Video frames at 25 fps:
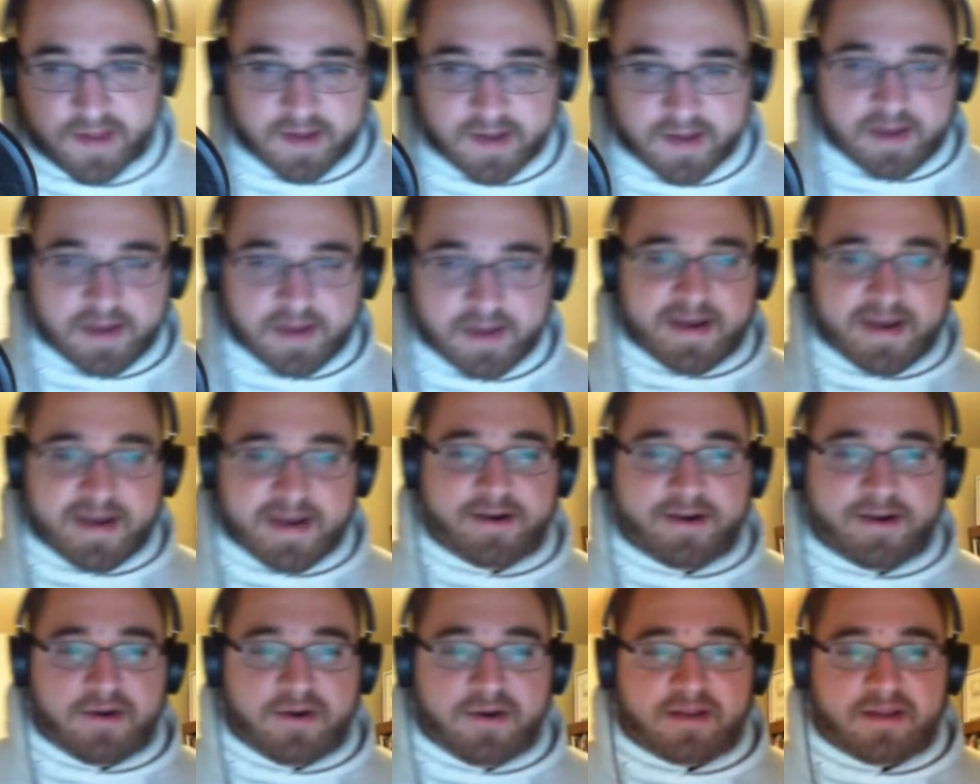I do
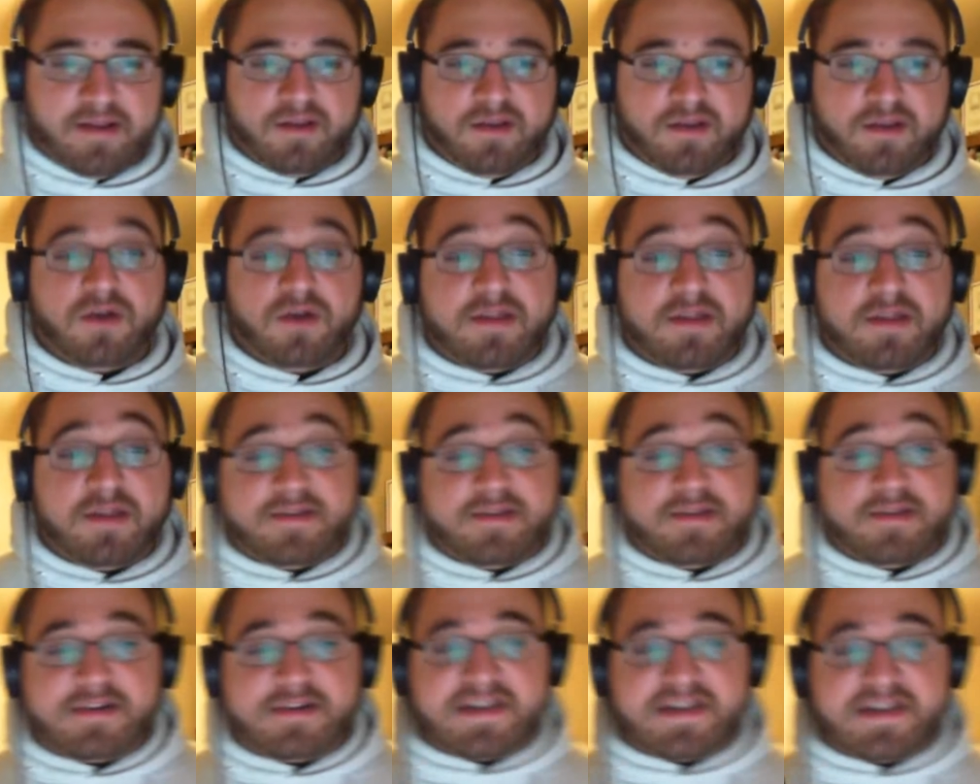not know that there is
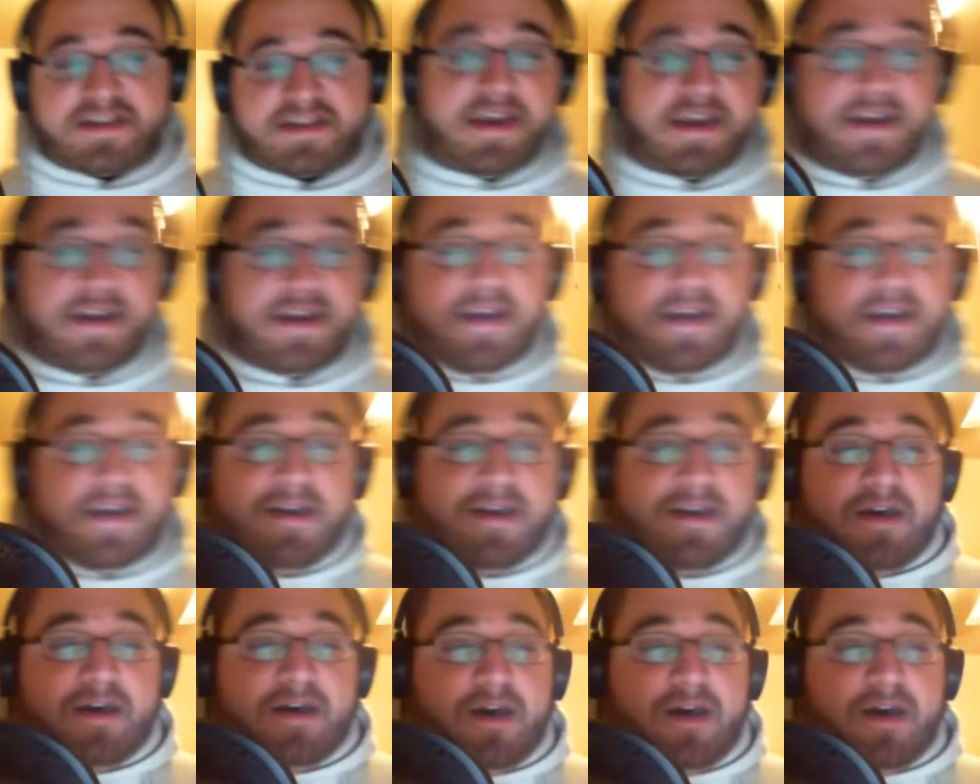a
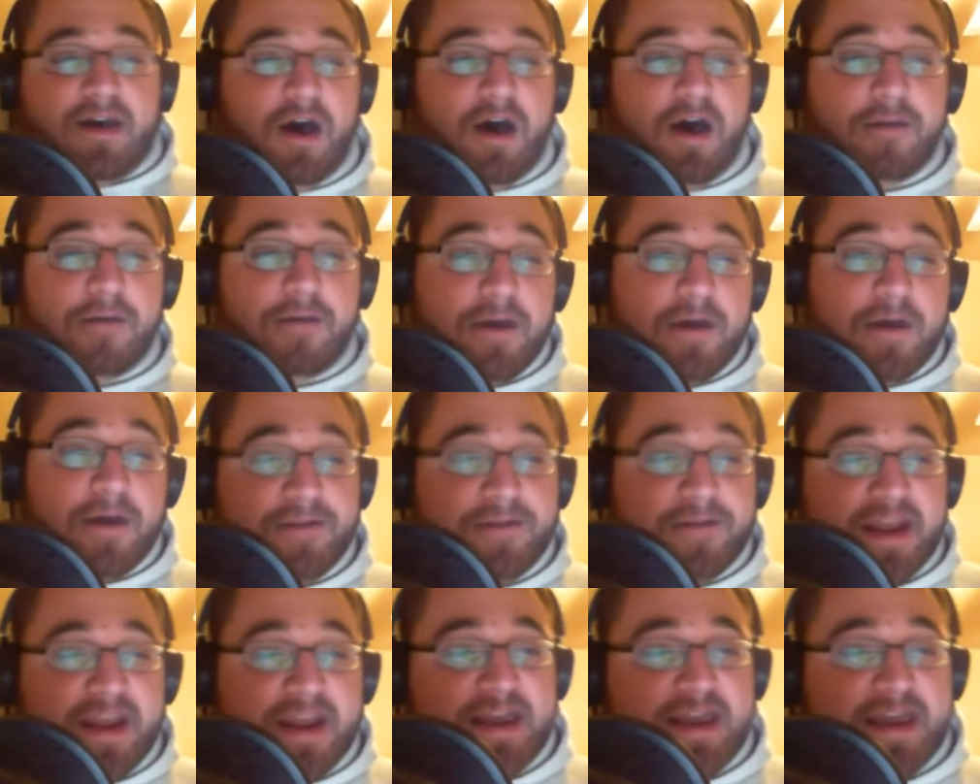hub update
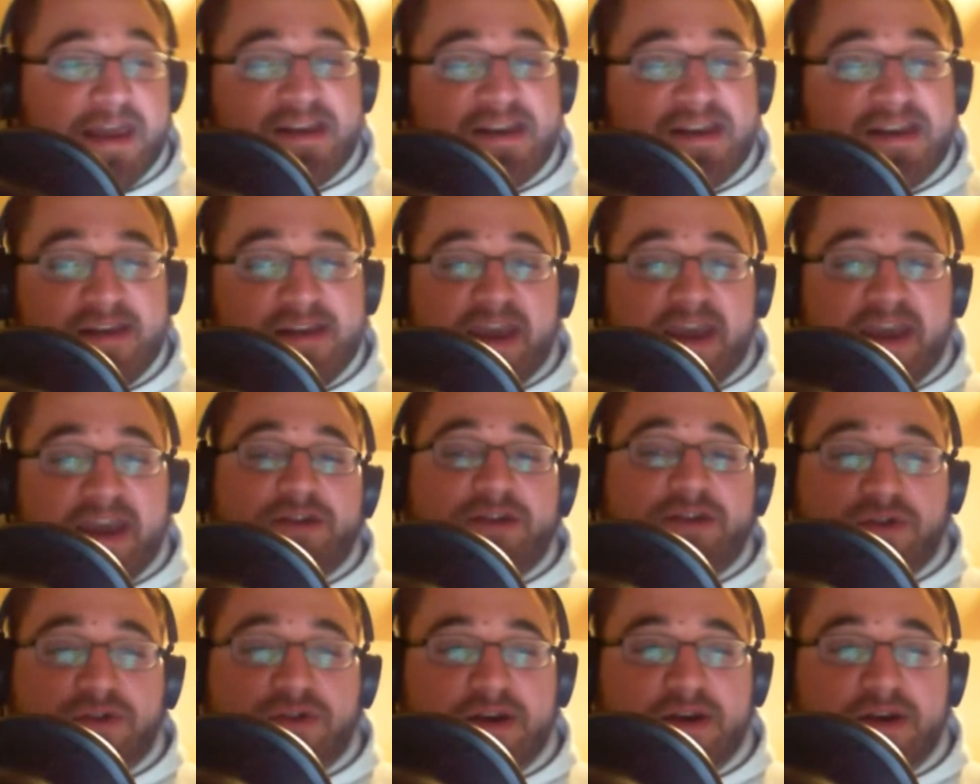in Android.